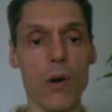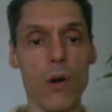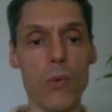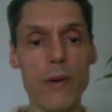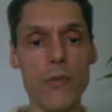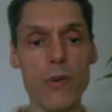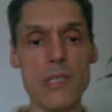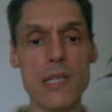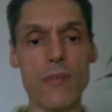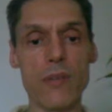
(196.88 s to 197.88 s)
Whoever
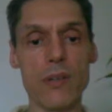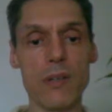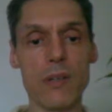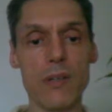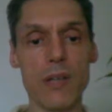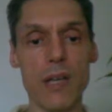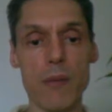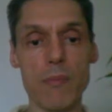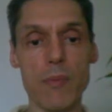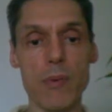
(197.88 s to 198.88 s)
is loving
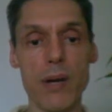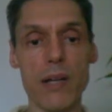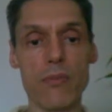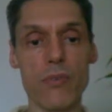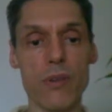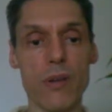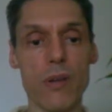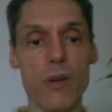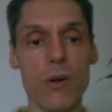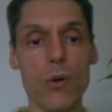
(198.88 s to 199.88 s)
can be brave.
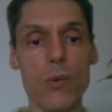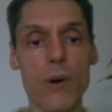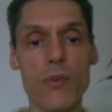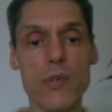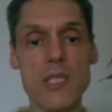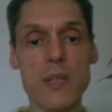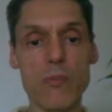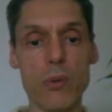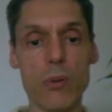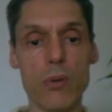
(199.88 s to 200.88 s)
Whoever is
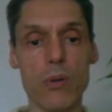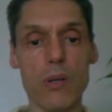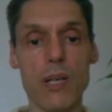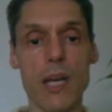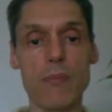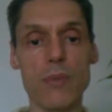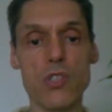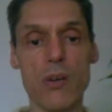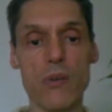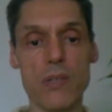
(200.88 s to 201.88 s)
simple can be
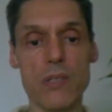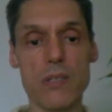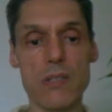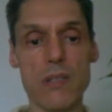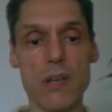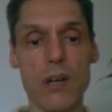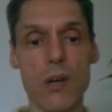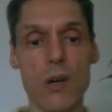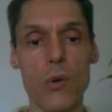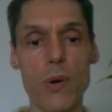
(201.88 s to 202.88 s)
generous.
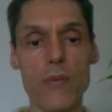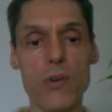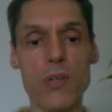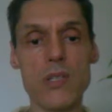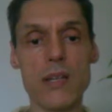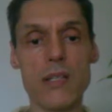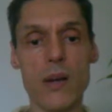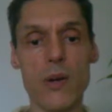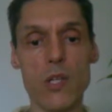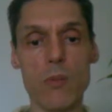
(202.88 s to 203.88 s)
Whoever is not
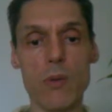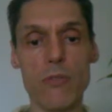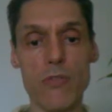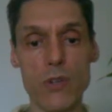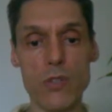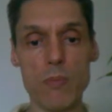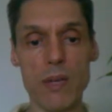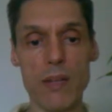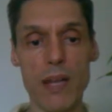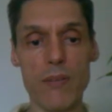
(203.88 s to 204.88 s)
daring to be first
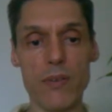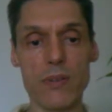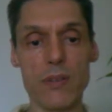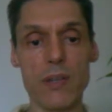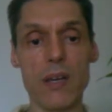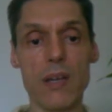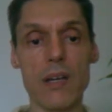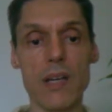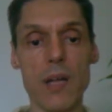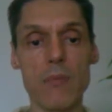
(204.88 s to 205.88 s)
beneath heaven
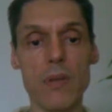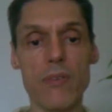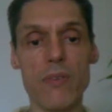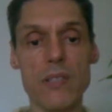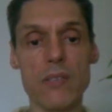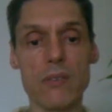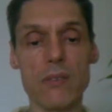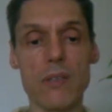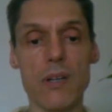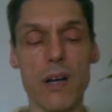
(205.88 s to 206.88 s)
can be a vessel
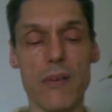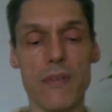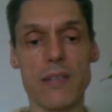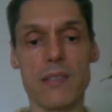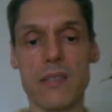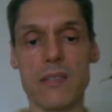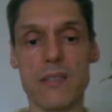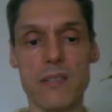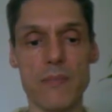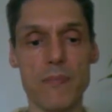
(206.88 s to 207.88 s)
of excellence.